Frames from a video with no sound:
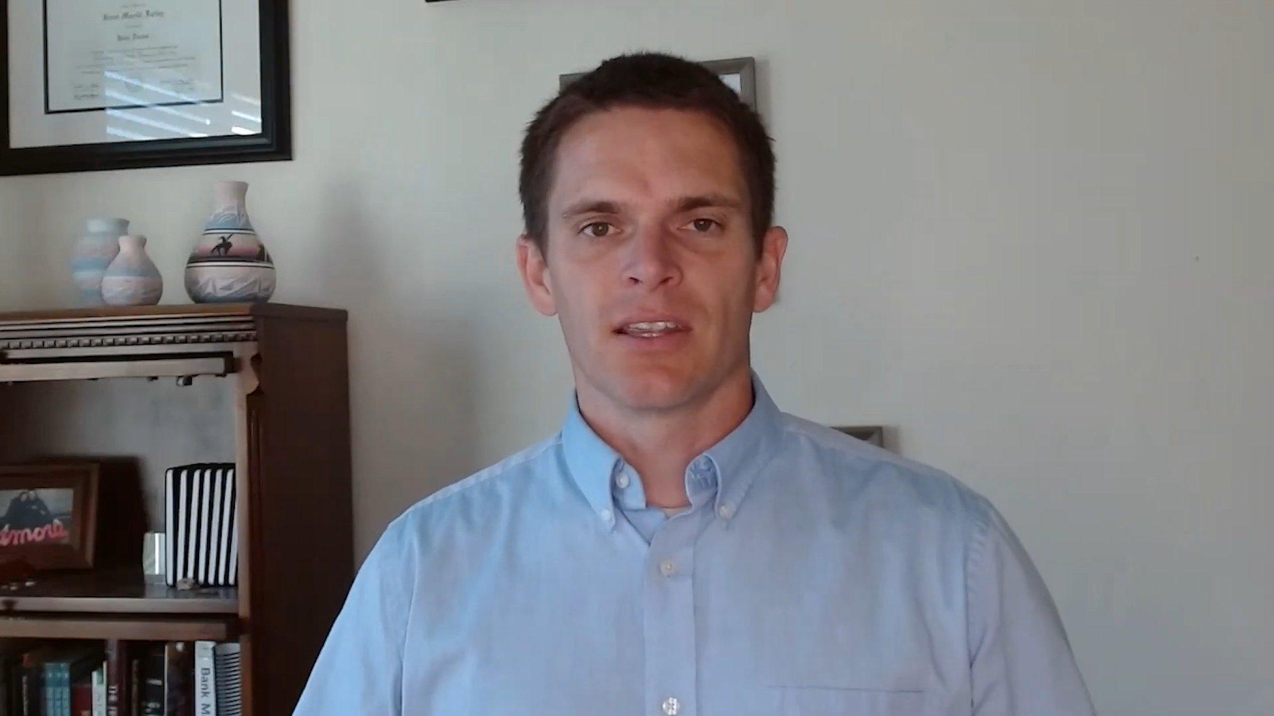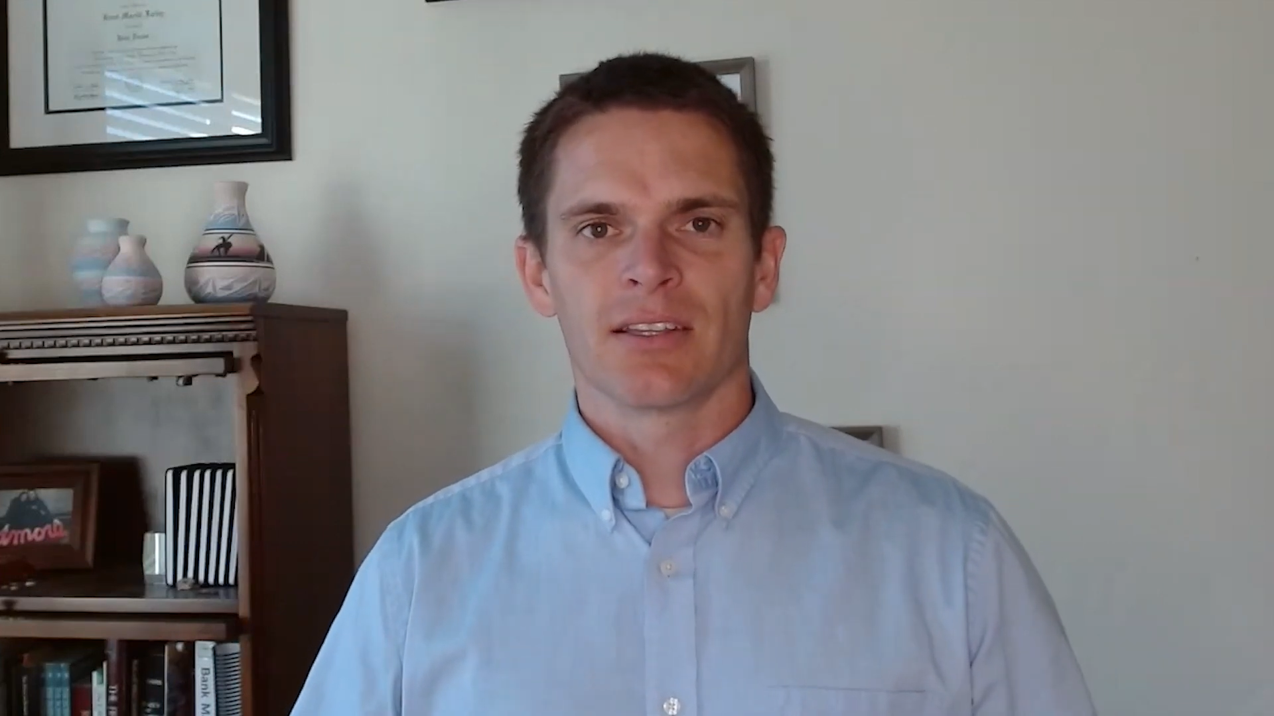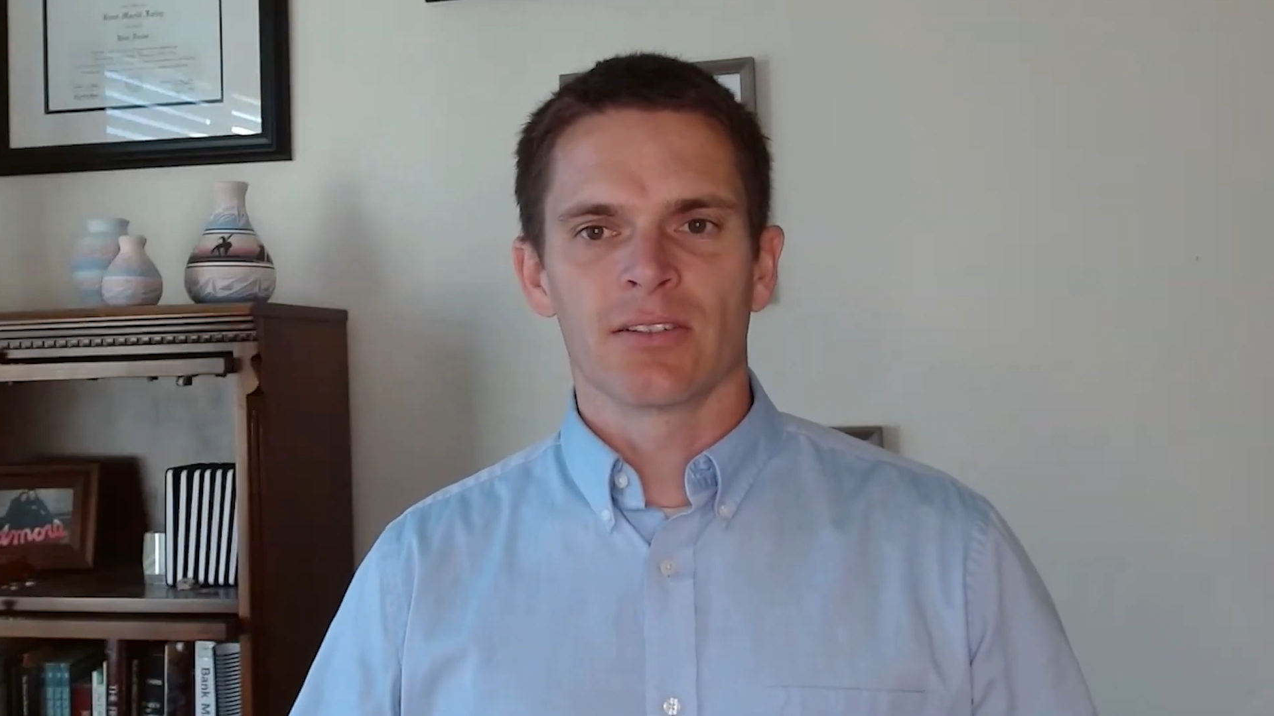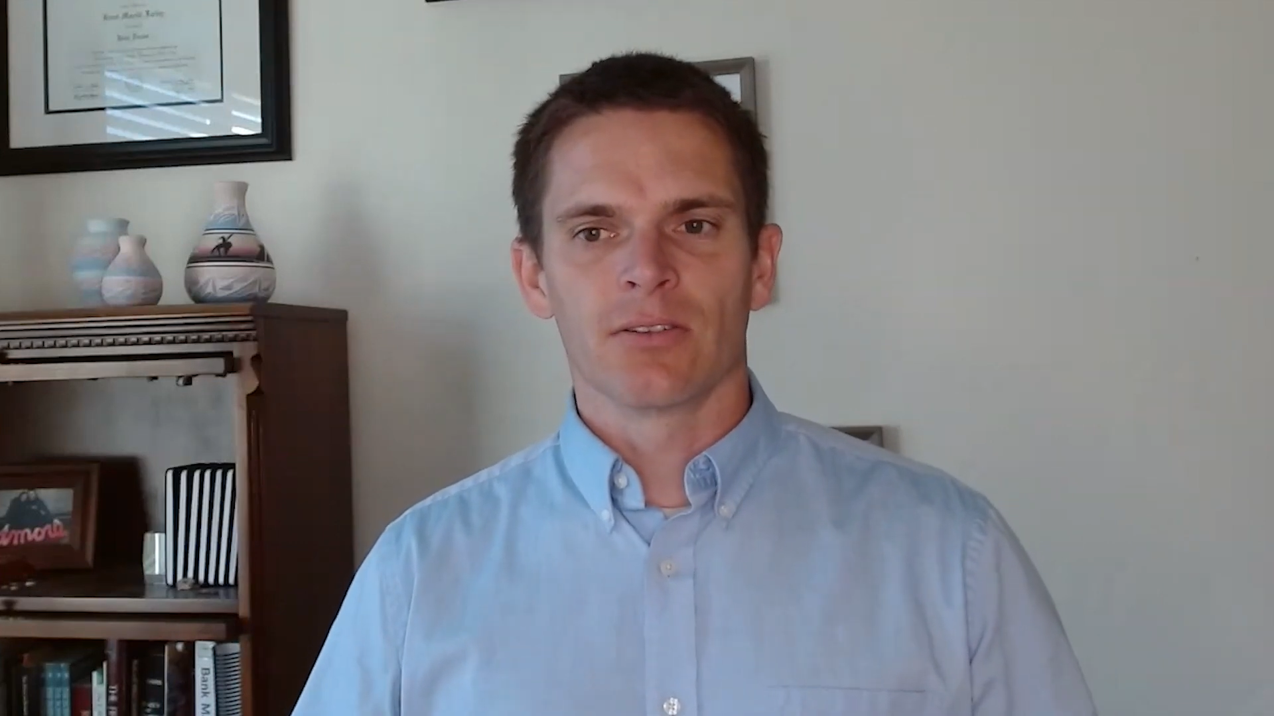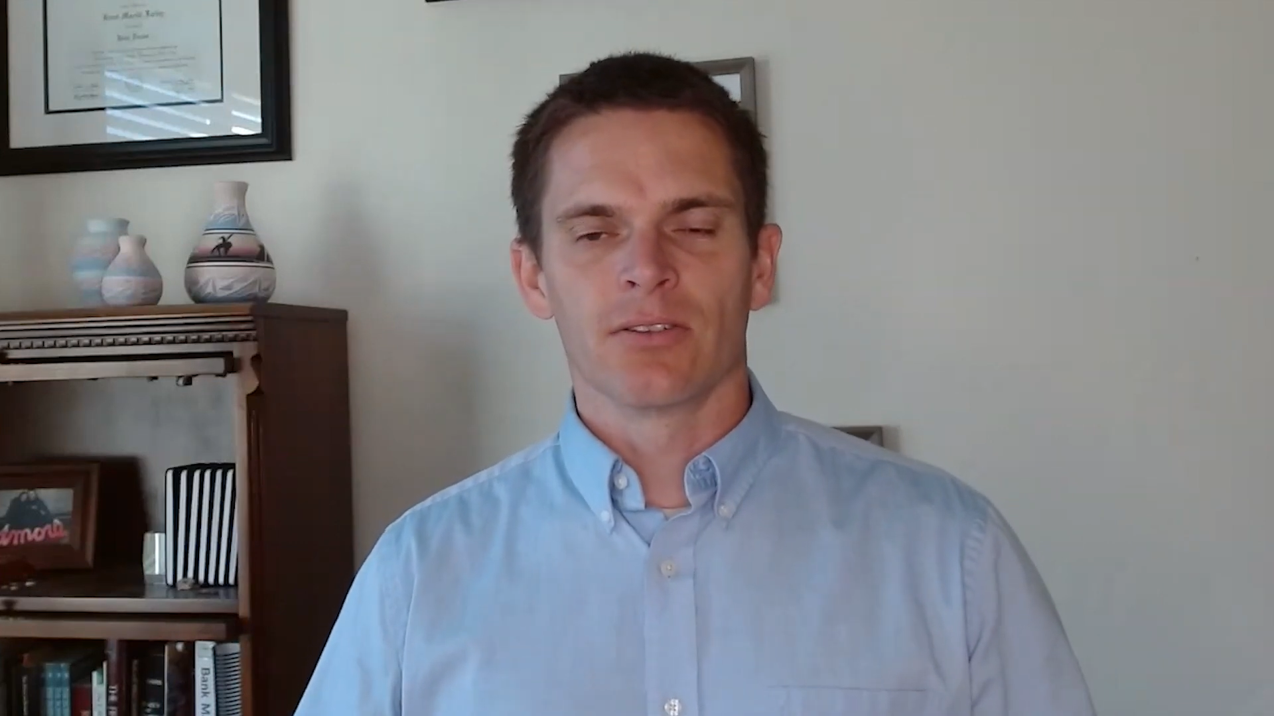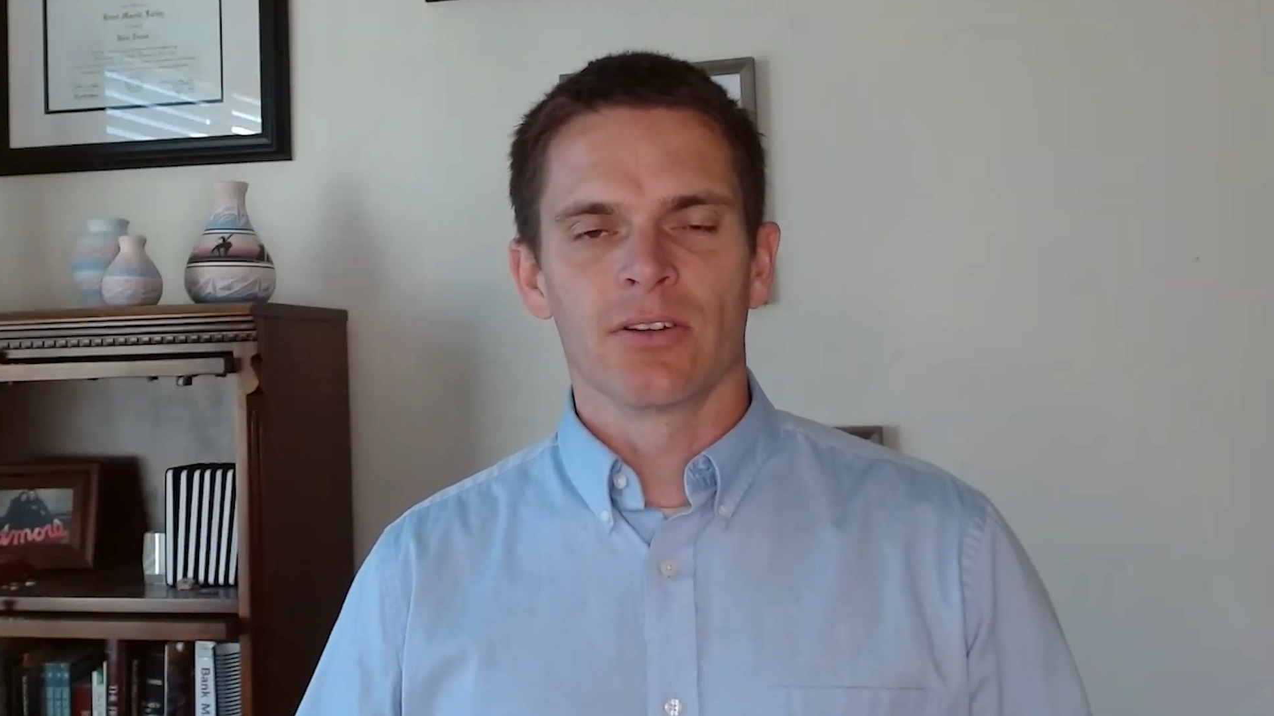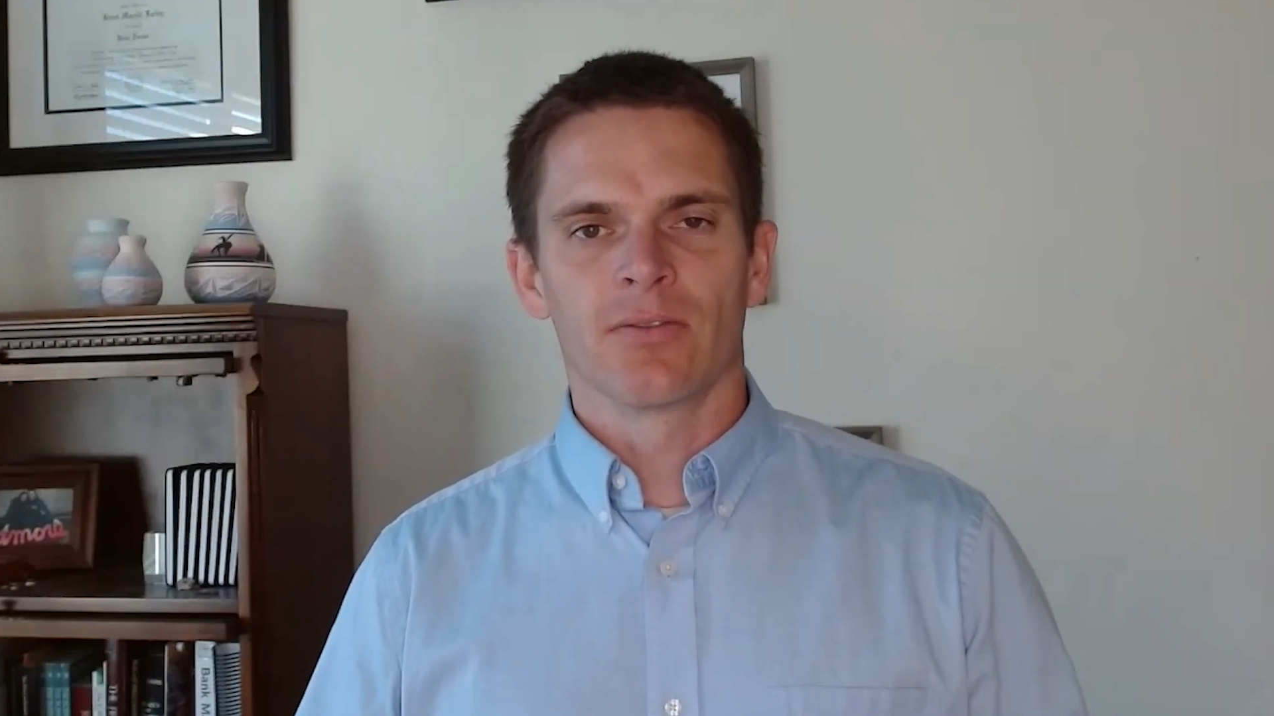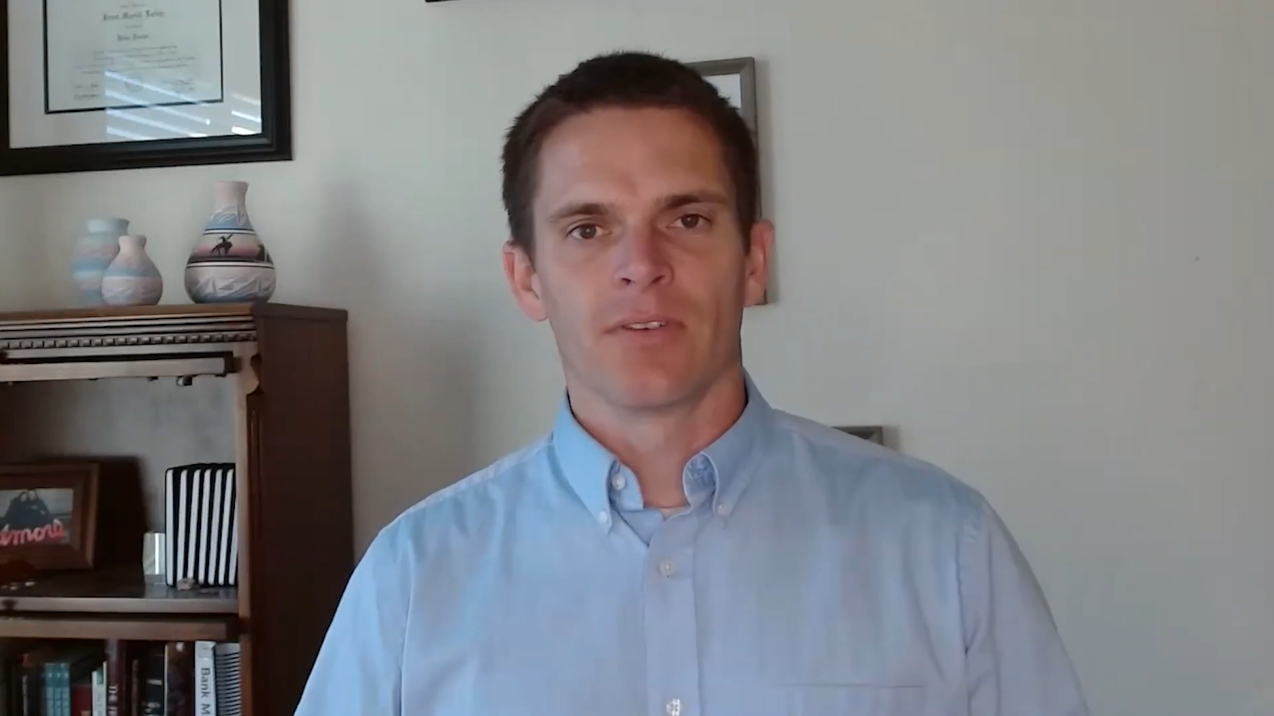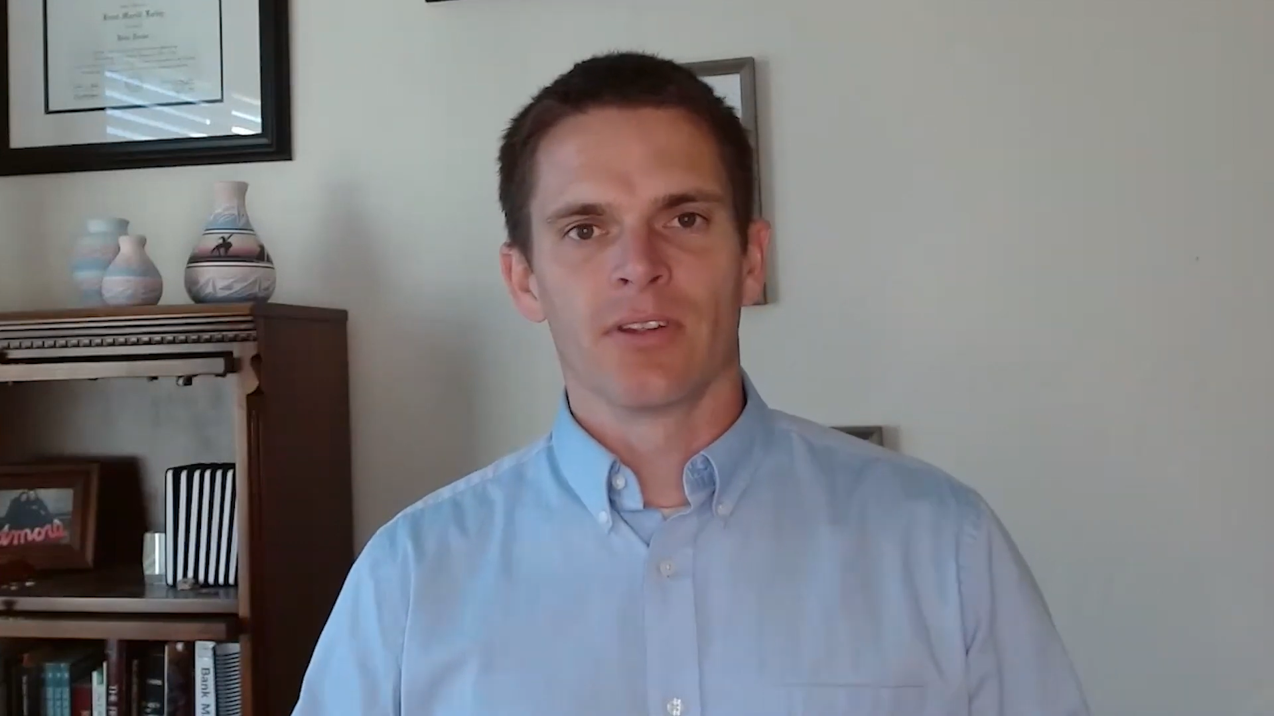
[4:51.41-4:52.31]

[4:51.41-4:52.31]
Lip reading: that's a little different